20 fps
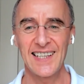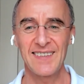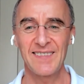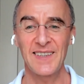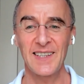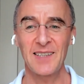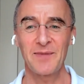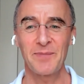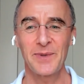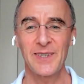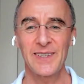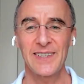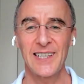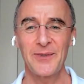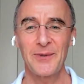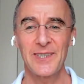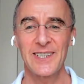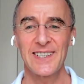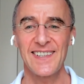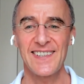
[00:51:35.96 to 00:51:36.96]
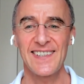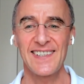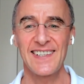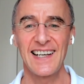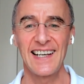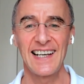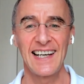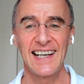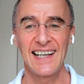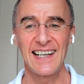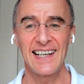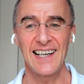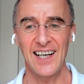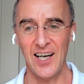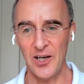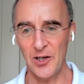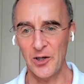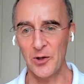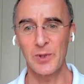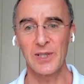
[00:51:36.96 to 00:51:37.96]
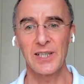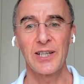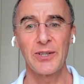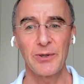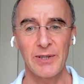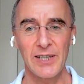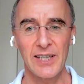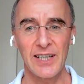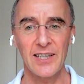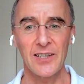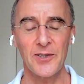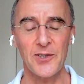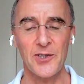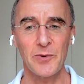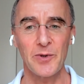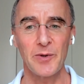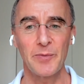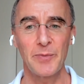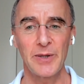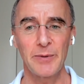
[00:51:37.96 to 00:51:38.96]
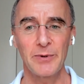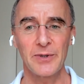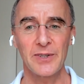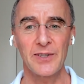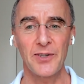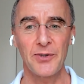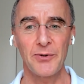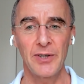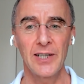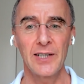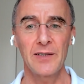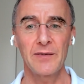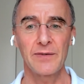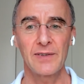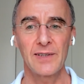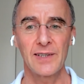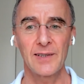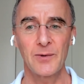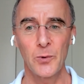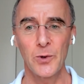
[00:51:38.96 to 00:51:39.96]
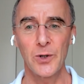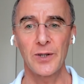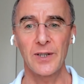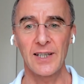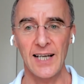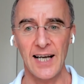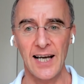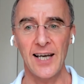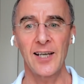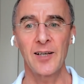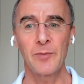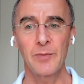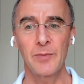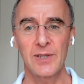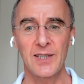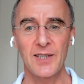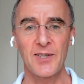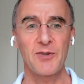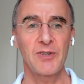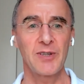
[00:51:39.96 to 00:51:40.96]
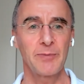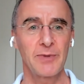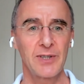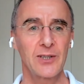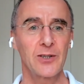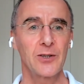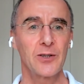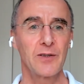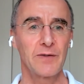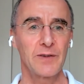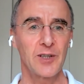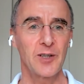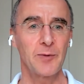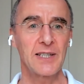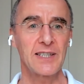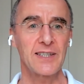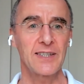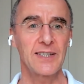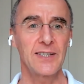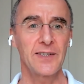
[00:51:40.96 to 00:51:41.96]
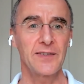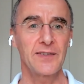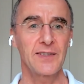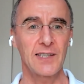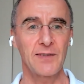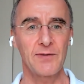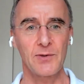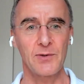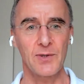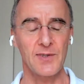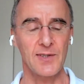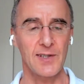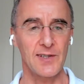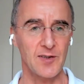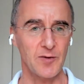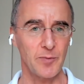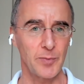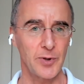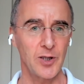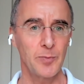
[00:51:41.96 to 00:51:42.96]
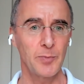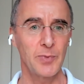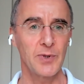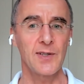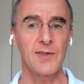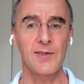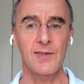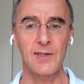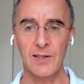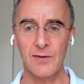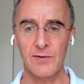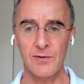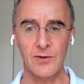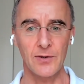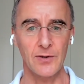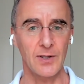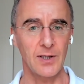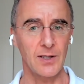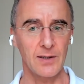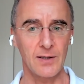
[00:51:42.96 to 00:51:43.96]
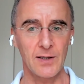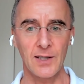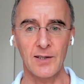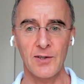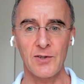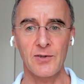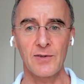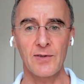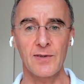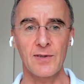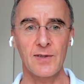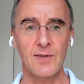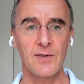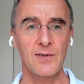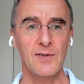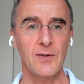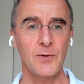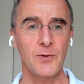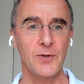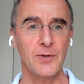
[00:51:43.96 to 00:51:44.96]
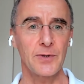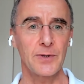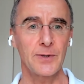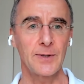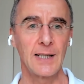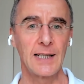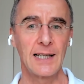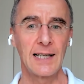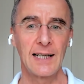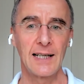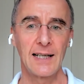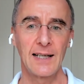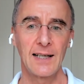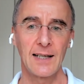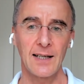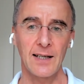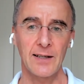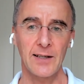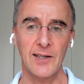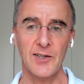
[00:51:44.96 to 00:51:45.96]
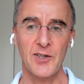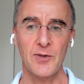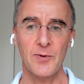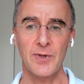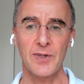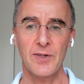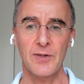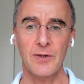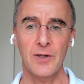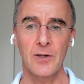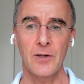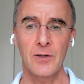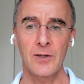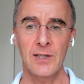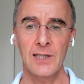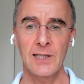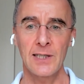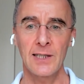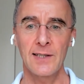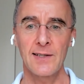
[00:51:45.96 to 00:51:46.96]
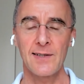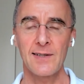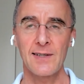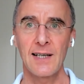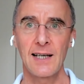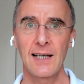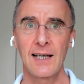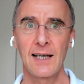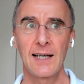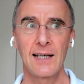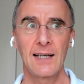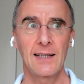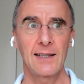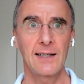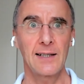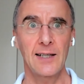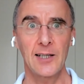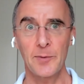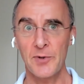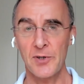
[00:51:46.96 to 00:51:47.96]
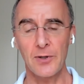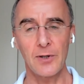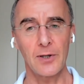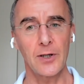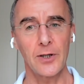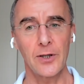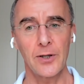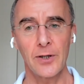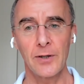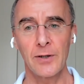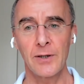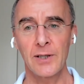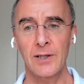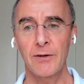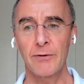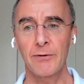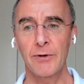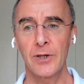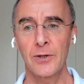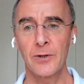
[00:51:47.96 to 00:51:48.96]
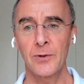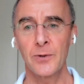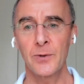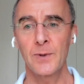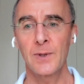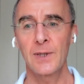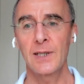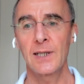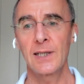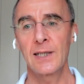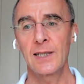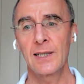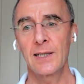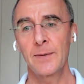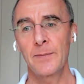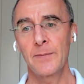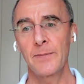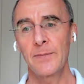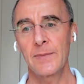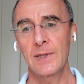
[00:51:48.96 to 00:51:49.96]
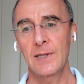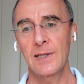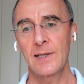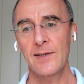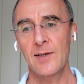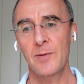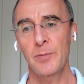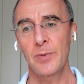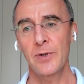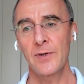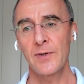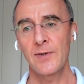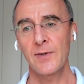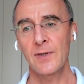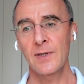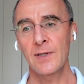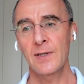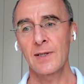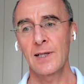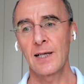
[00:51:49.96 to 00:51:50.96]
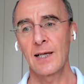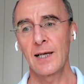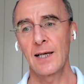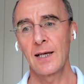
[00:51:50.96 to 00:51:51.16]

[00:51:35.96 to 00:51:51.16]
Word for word: that, if I can put it that way, is how do we create a culture where people can thrive? Like work can be extremely good for your mental health. It gives you a sense of purpose. It gives you connections and social connections with your colleagues. It helps you to learn and grow um, as a person.